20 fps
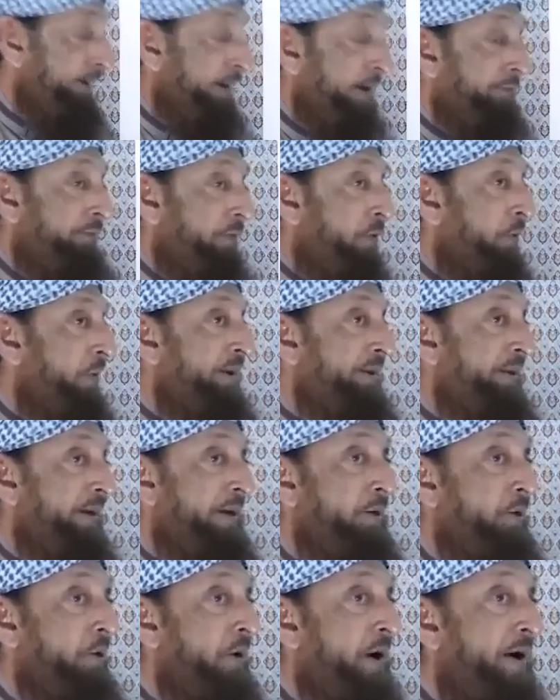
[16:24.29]
And therefore,
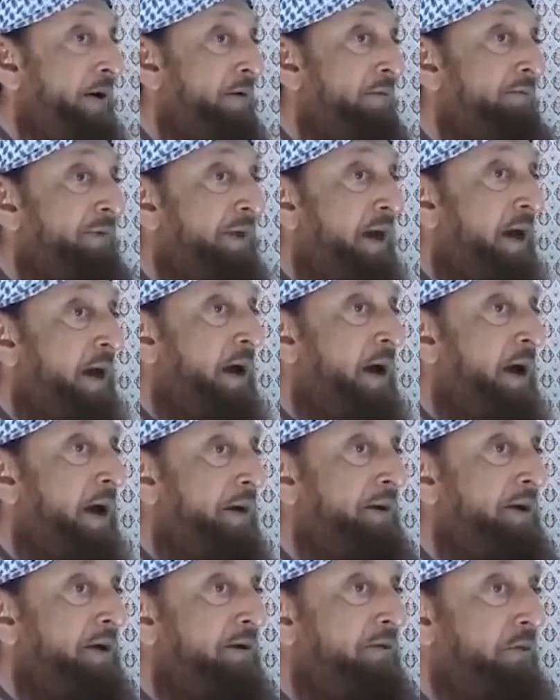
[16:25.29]
whether you have the
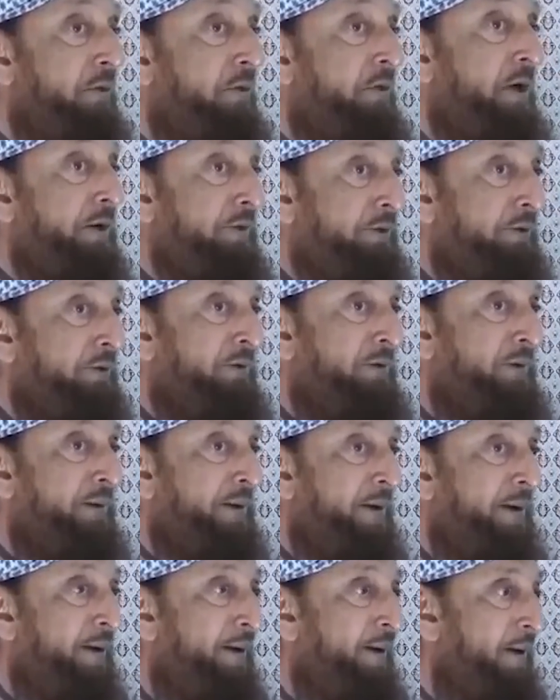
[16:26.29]
ahadith or not
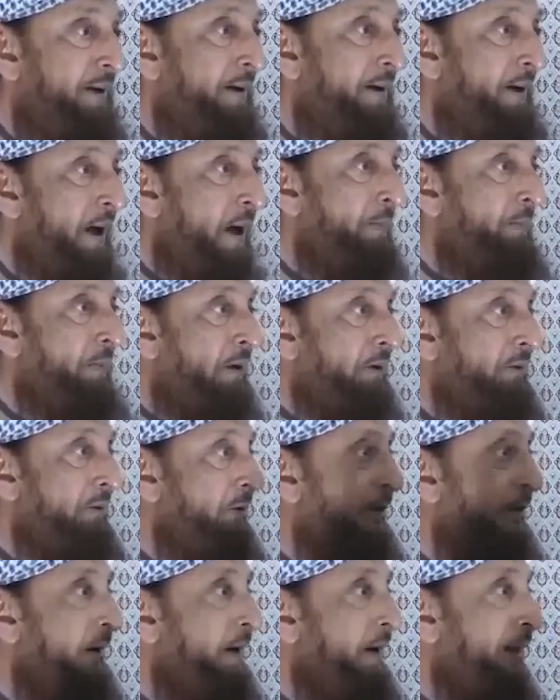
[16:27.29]

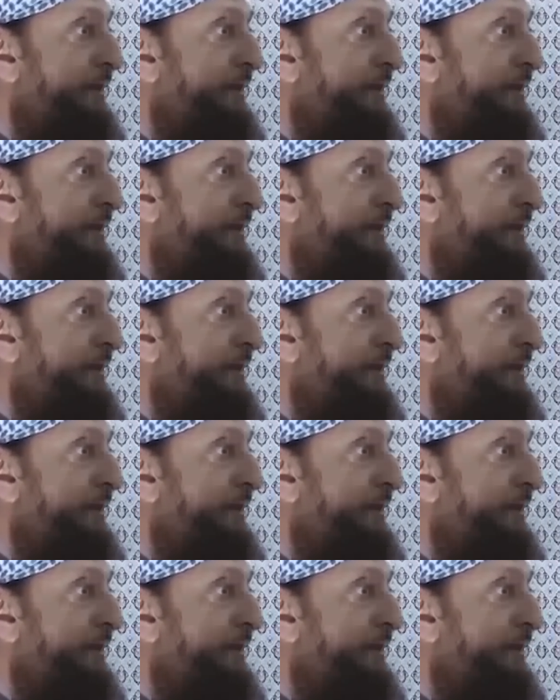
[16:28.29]
about